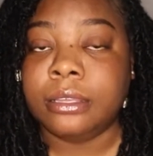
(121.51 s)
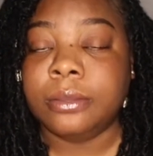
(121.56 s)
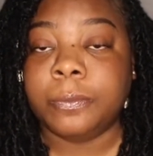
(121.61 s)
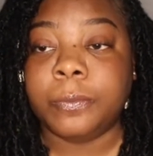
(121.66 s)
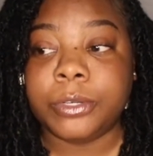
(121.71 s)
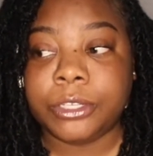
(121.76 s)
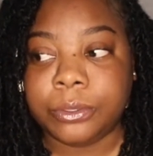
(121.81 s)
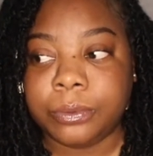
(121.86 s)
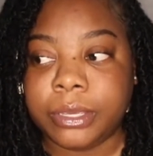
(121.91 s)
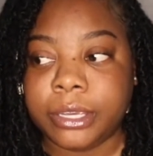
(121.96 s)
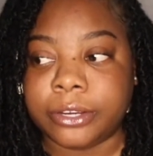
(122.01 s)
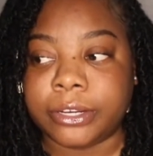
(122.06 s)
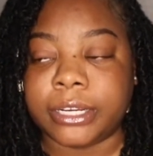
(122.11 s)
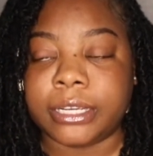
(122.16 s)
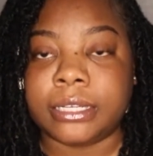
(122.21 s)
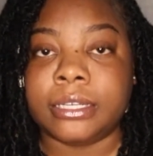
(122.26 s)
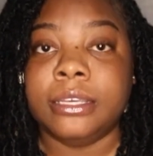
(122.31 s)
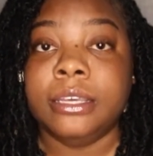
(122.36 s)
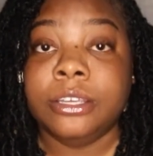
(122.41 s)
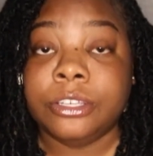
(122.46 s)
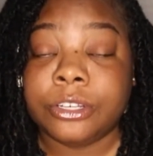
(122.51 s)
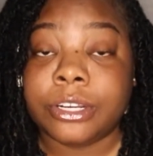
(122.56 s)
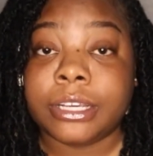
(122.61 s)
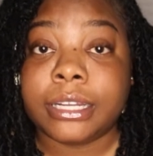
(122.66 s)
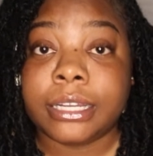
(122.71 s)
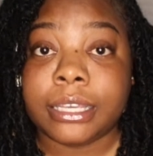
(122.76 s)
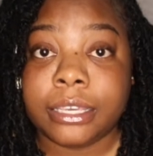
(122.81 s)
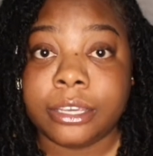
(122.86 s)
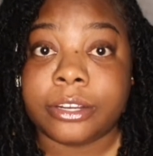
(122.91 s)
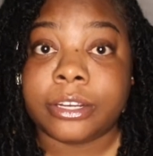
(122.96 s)
When you hear it, you're
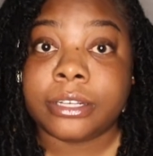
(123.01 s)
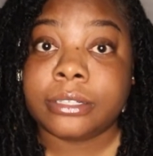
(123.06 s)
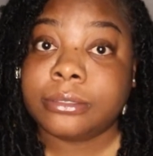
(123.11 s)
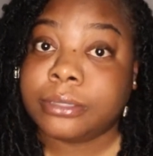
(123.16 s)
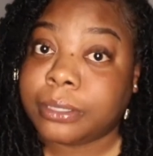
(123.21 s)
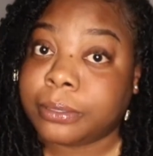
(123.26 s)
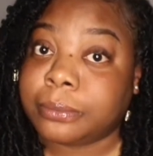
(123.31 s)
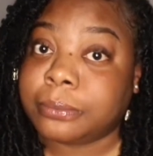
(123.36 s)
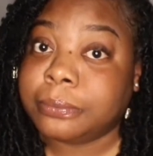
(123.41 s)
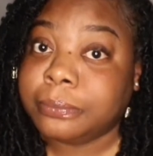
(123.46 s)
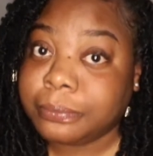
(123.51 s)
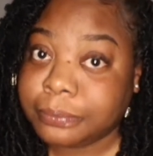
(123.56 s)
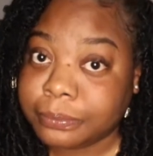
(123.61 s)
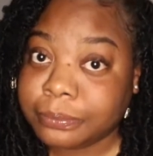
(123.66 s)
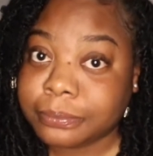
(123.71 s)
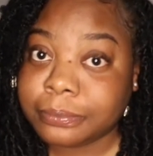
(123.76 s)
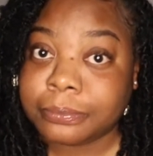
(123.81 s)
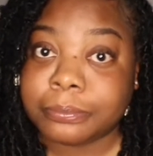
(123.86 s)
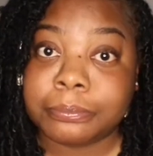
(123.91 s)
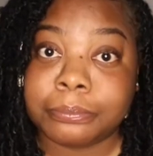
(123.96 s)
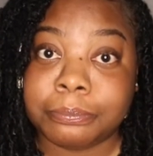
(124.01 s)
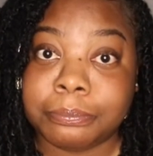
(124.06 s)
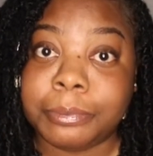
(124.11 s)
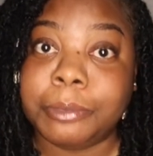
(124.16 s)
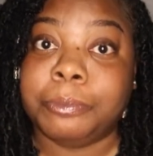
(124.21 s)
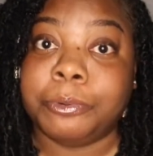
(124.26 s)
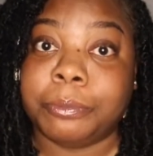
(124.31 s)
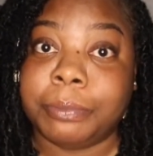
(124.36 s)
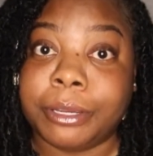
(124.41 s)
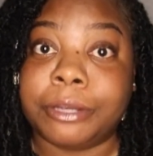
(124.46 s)
hear it, so be
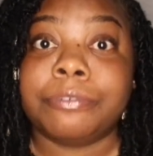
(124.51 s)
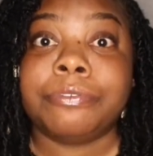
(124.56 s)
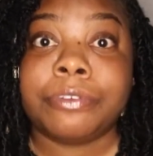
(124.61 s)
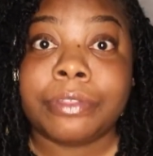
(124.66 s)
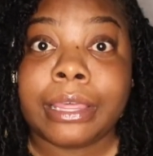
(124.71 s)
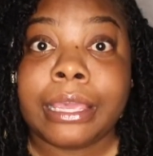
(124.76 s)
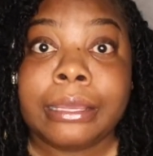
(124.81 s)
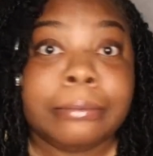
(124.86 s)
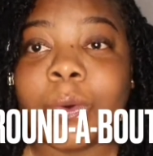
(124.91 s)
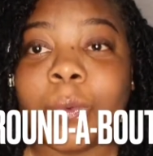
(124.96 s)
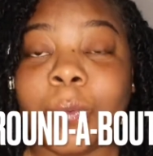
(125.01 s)
prepared for that.